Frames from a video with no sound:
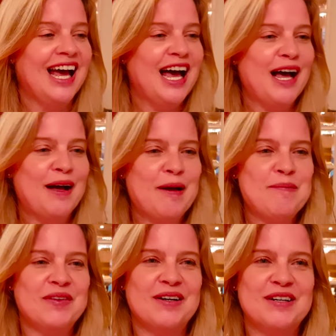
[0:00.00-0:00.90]
Um,
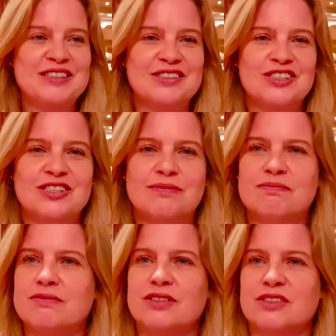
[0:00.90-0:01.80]
it's such a
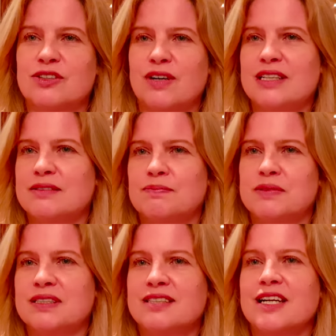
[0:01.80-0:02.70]
just a great
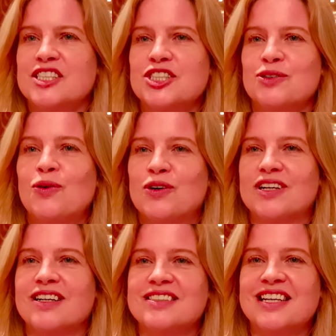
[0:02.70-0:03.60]
international
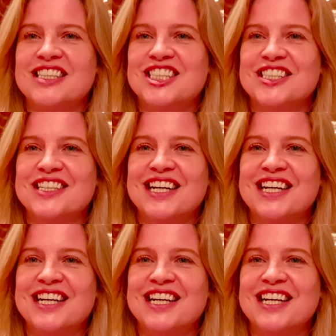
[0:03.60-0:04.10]
organisation,